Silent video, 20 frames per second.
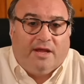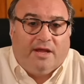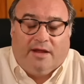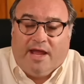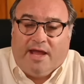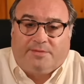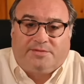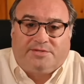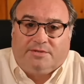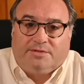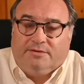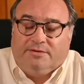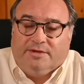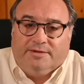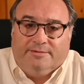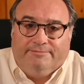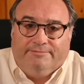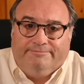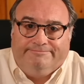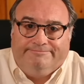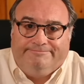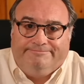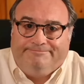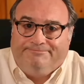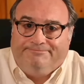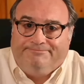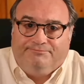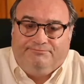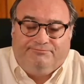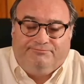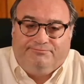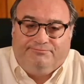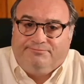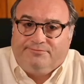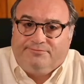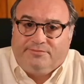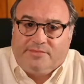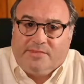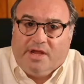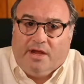uh, absolutely
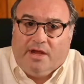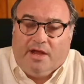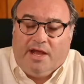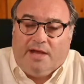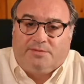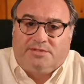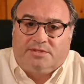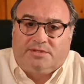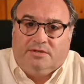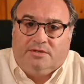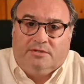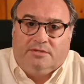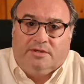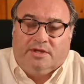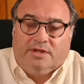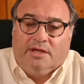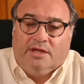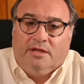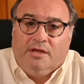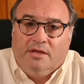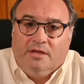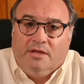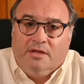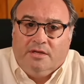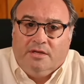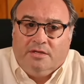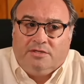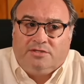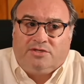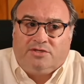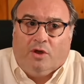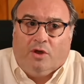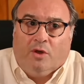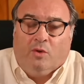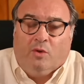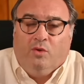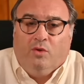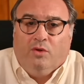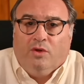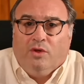yeah absolutely
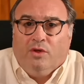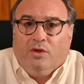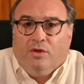so